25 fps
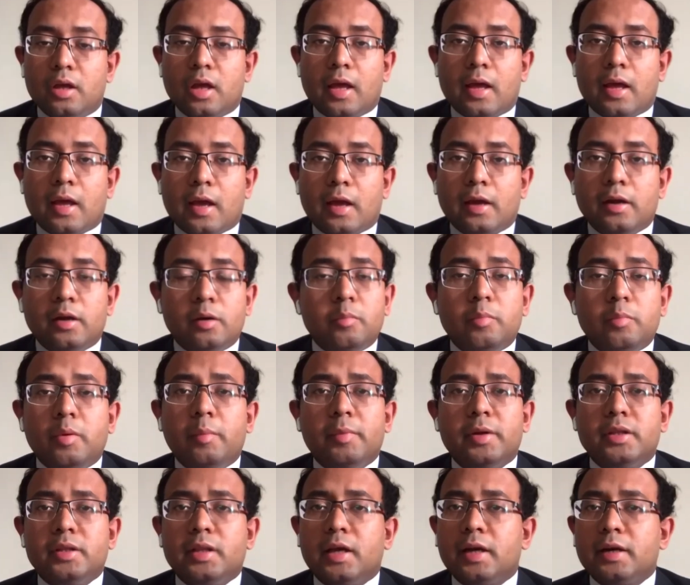And remember
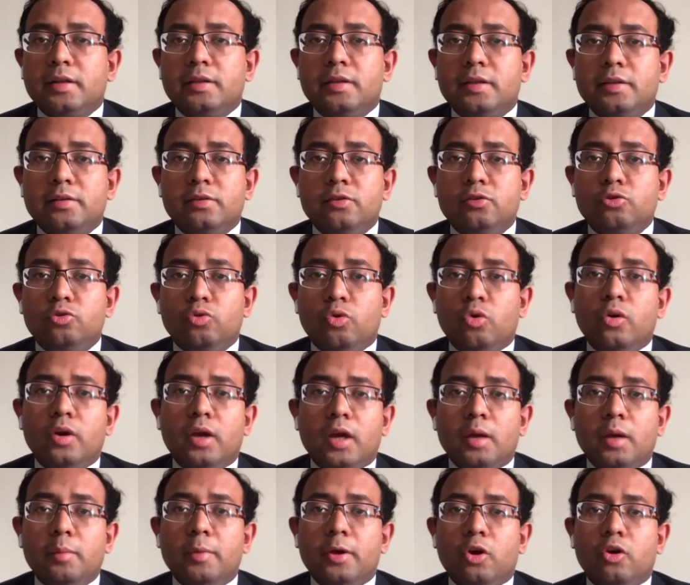that this is okay
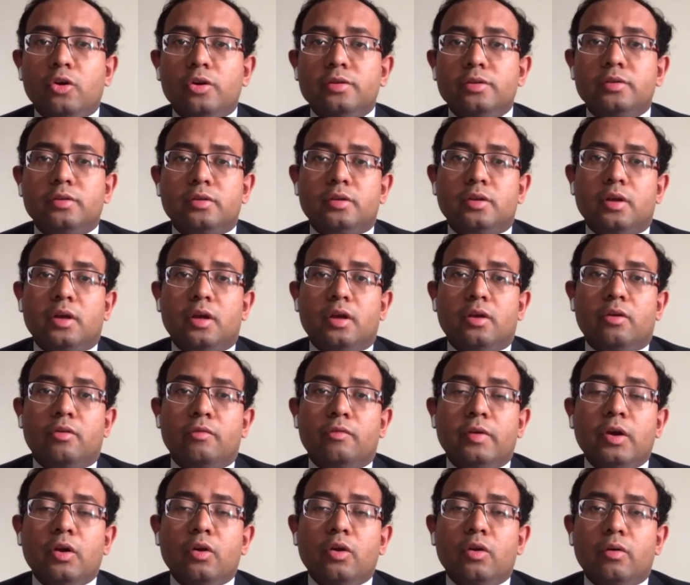because we
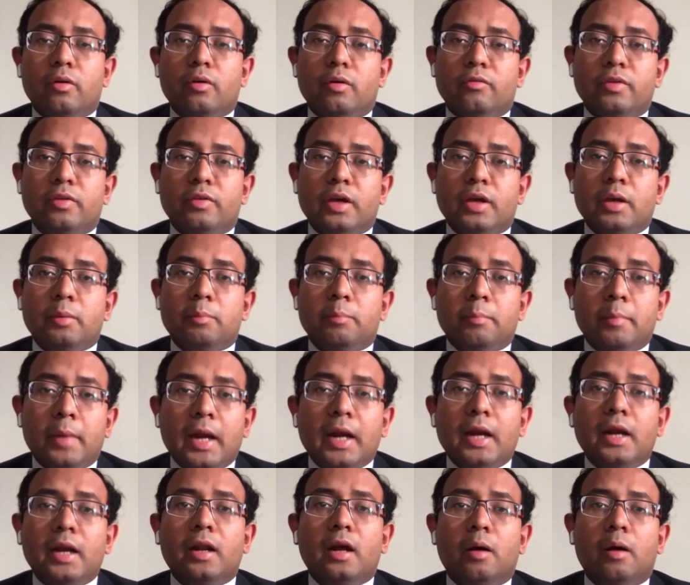we made
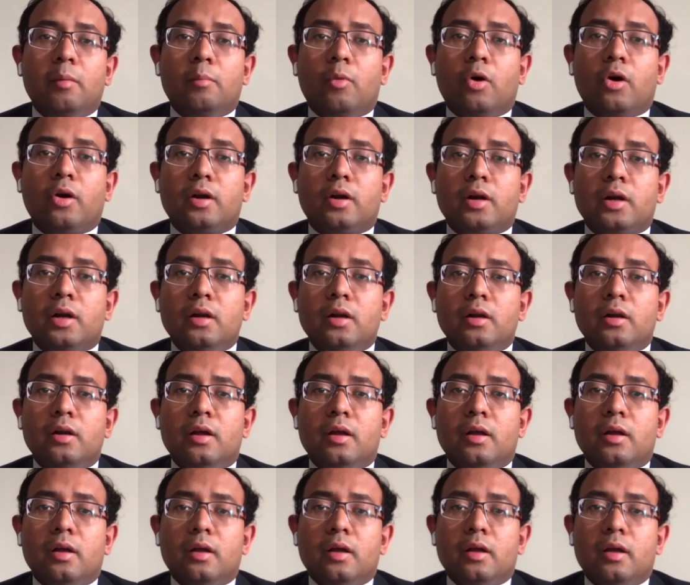a model
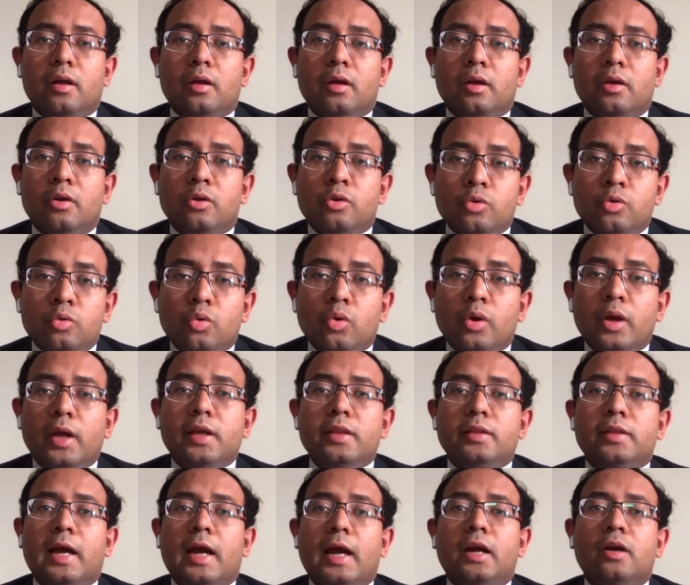Knowing
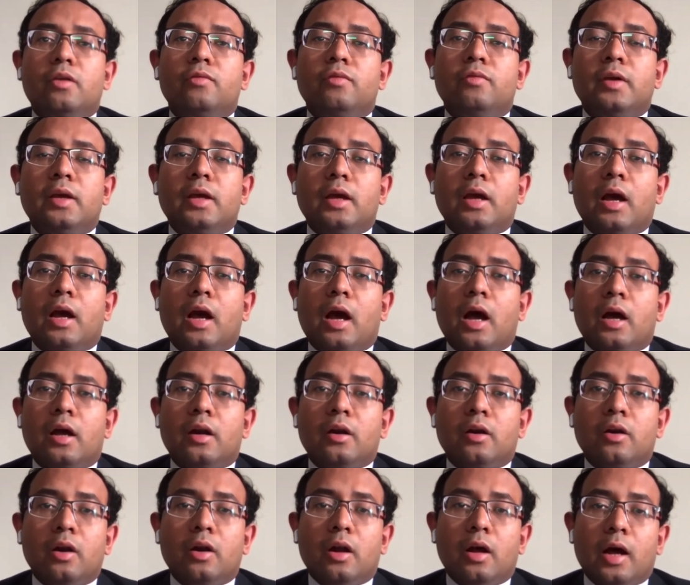that we are
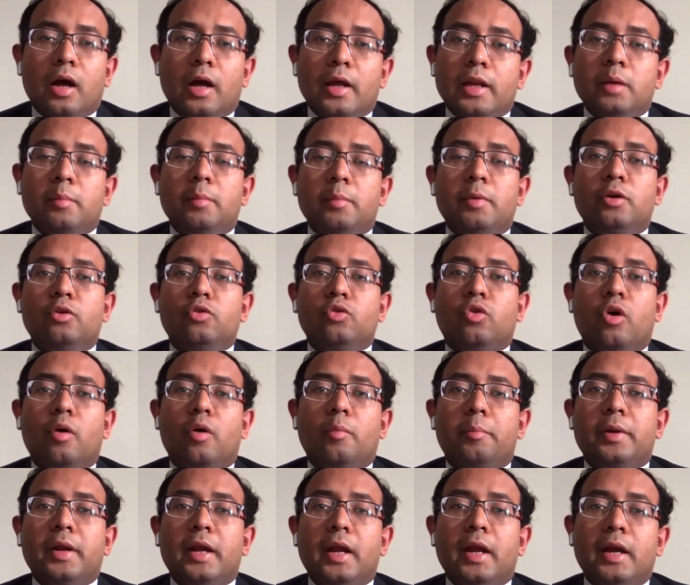unable to
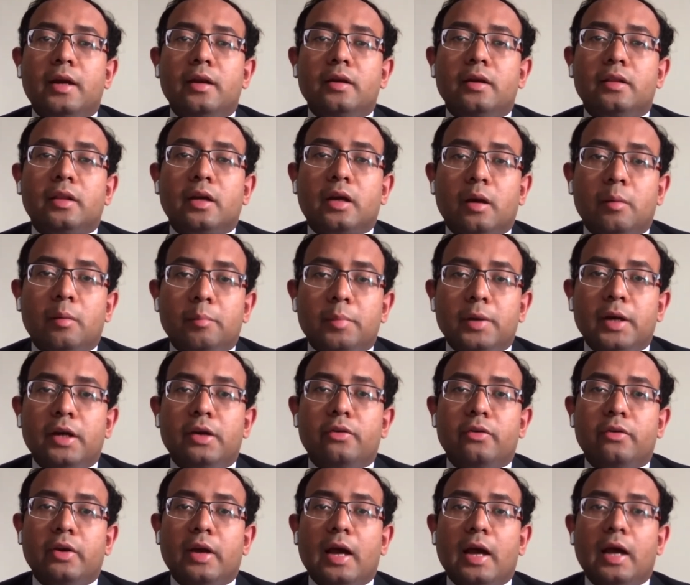comprehend the complete
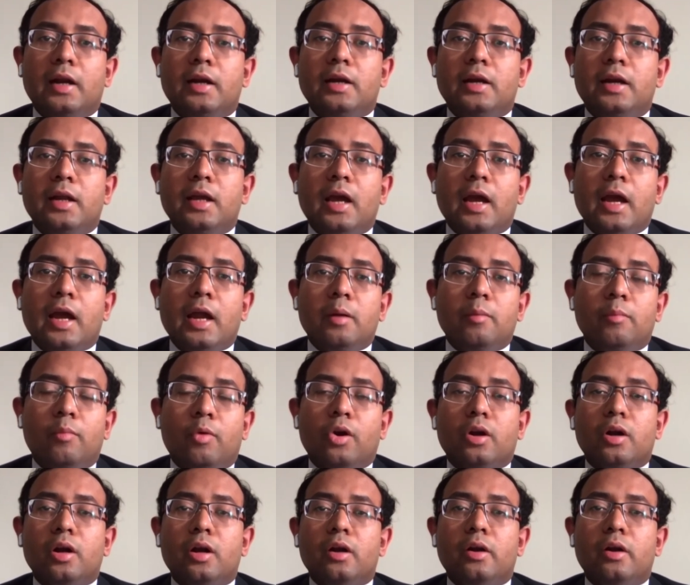reality and model
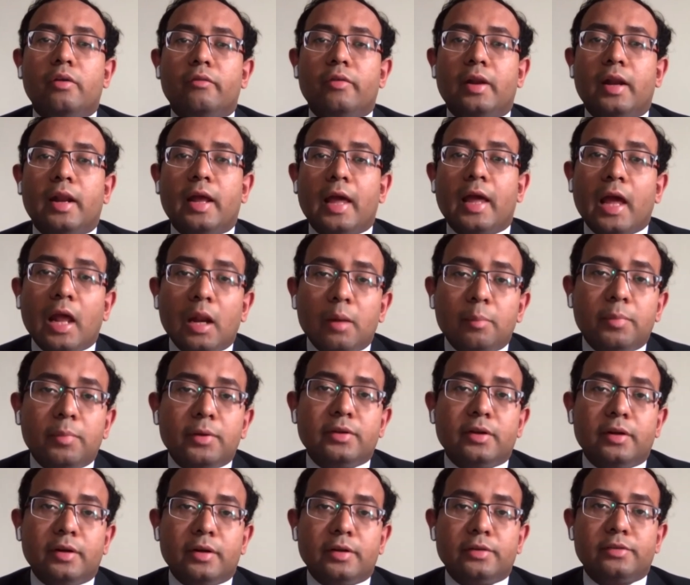will help us
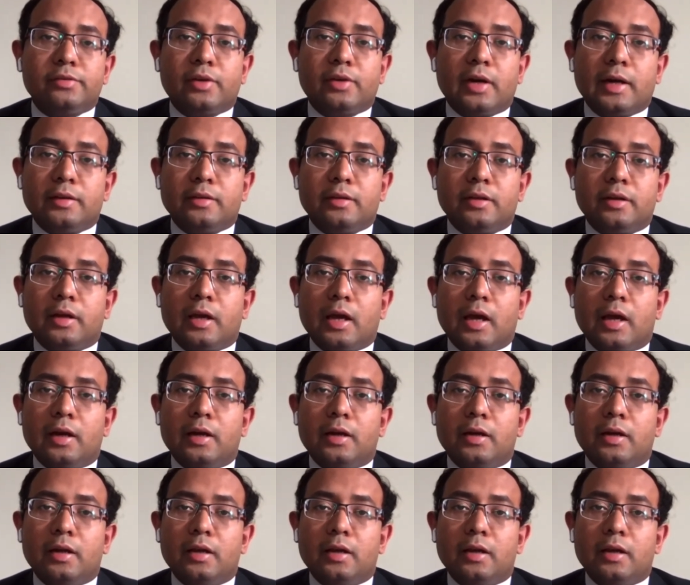understand the reality.